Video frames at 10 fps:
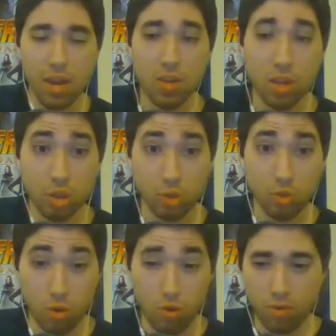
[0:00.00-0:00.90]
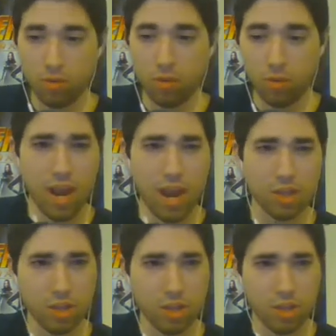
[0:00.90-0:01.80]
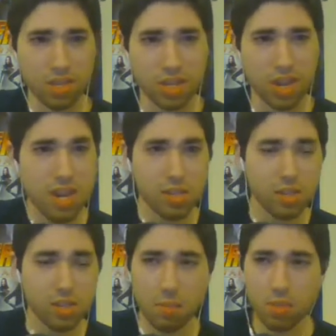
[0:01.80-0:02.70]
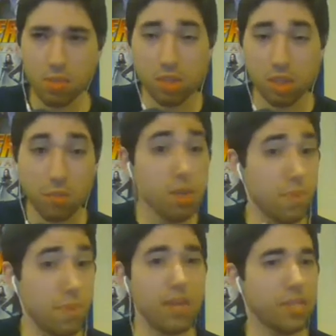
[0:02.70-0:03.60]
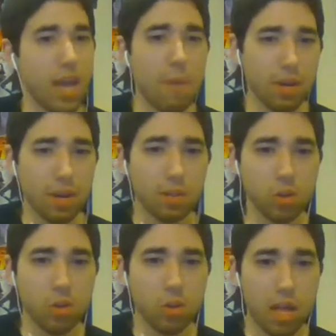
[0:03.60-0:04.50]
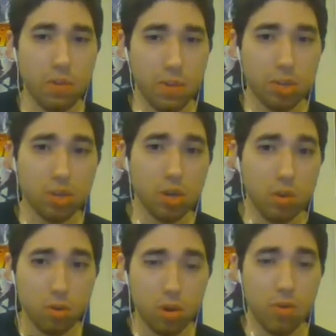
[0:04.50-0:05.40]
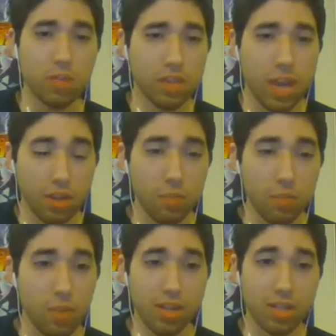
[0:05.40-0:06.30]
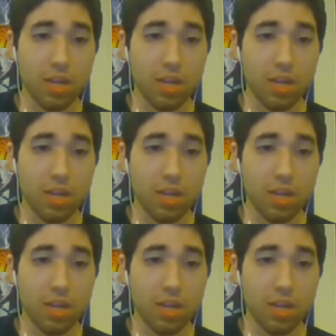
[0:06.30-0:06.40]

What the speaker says: the true creation of the Titans. Something big is happening on Skull Island. We don't know exactly what,